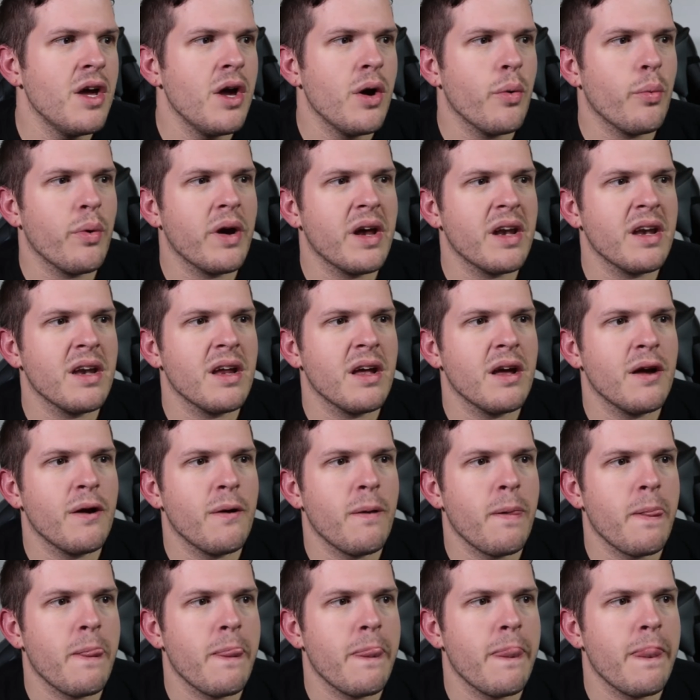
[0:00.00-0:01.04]
When,
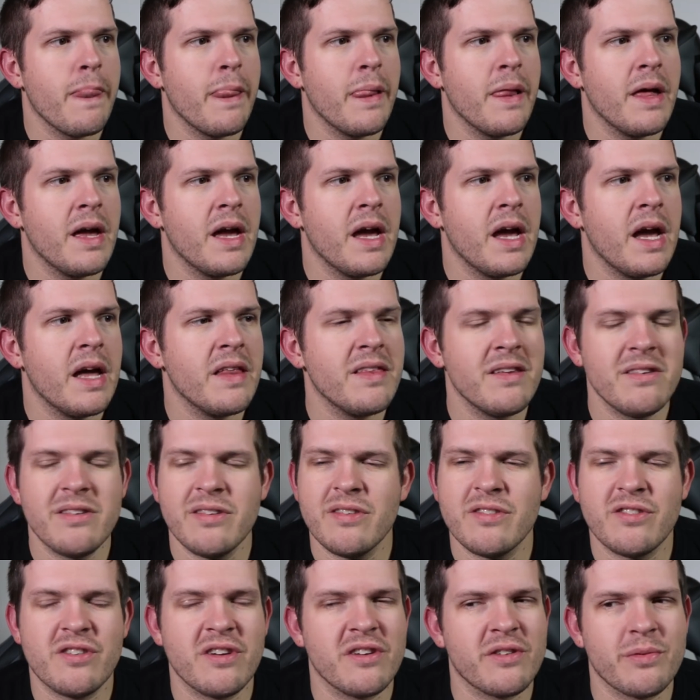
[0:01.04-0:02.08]
and this
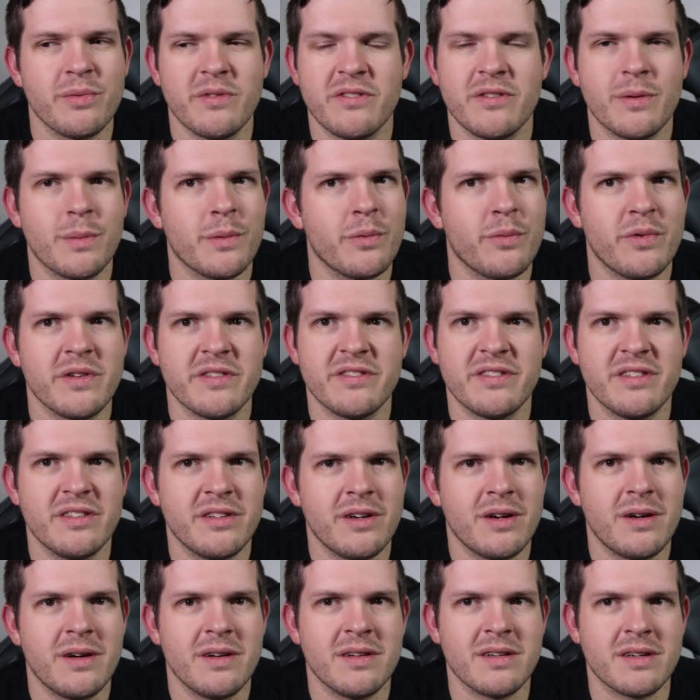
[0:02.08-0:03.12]
is just when someone wants to
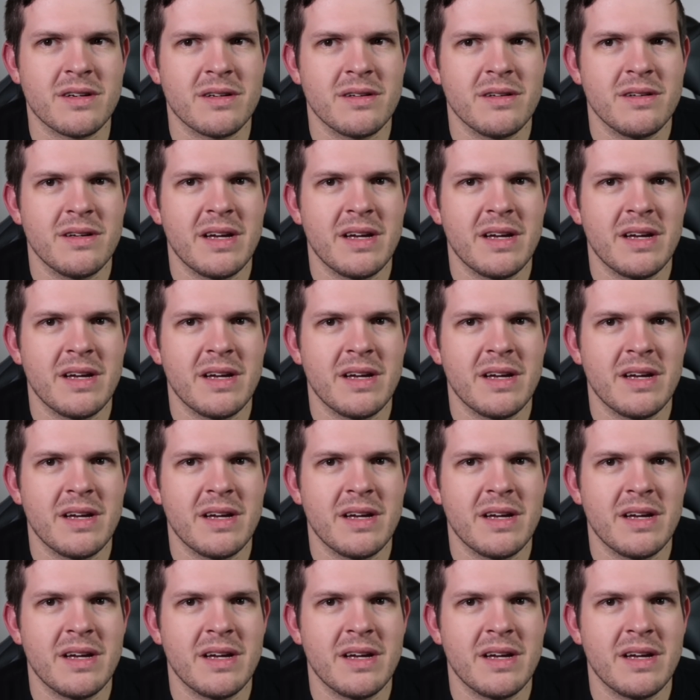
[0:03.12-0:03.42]
talk